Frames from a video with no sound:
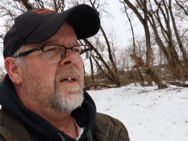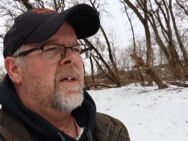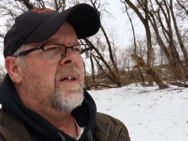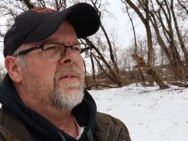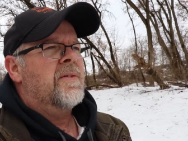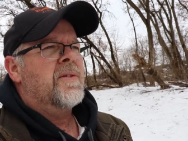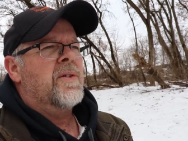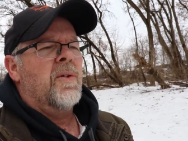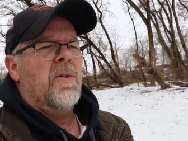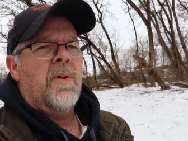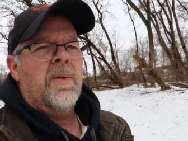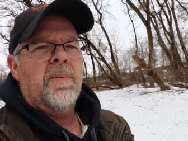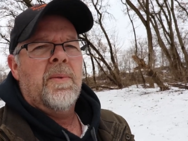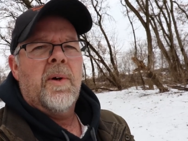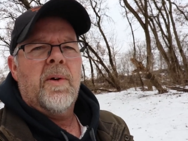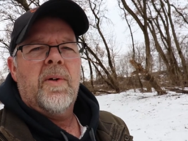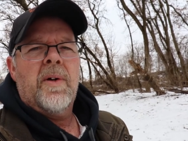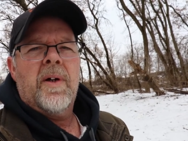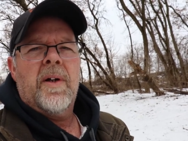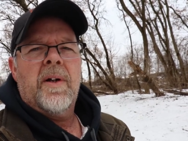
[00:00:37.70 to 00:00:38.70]
If so, I'm
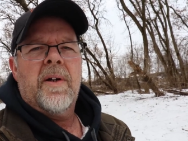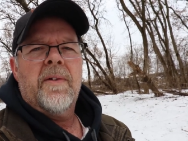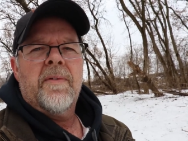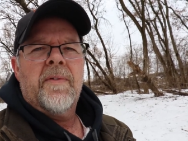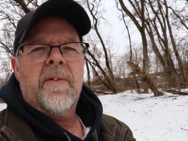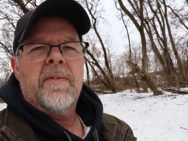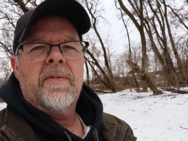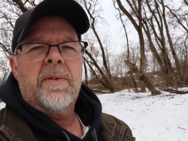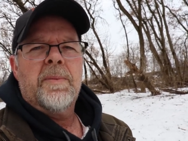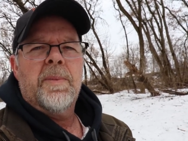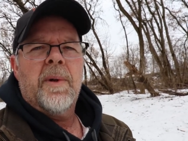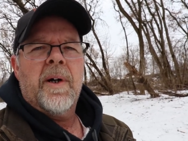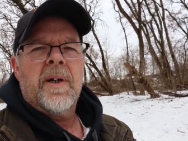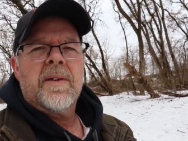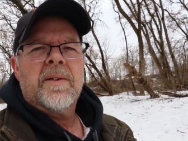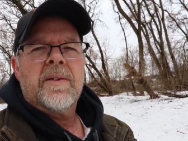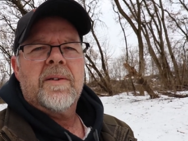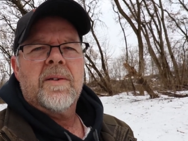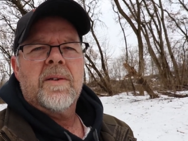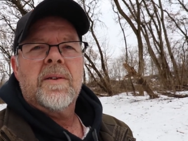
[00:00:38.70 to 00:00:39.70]
out 150
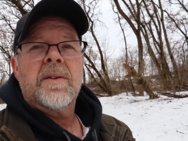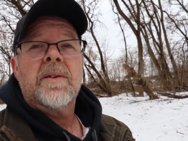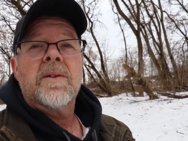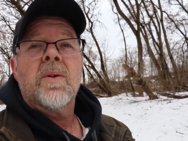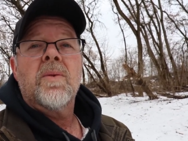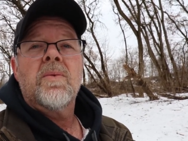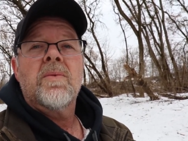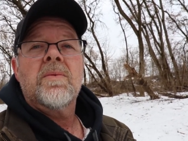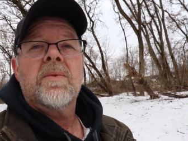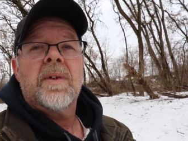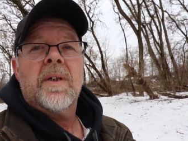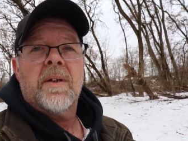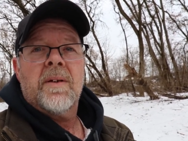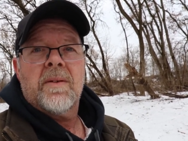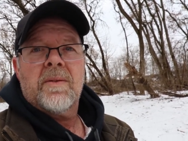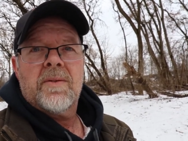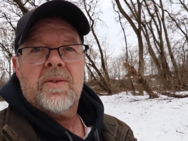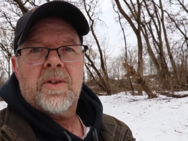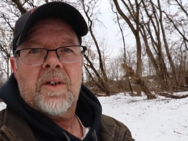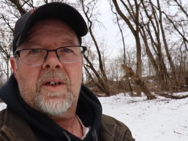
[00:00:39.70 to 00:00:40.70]
bucks. Just don't
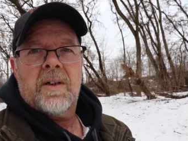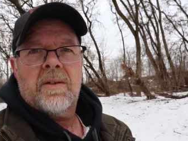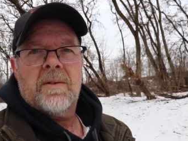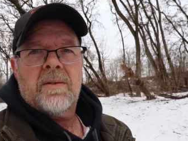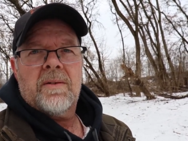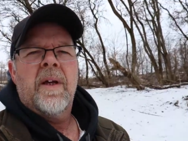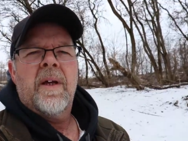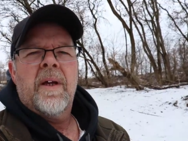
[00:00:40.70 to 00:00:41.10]
tell Jen.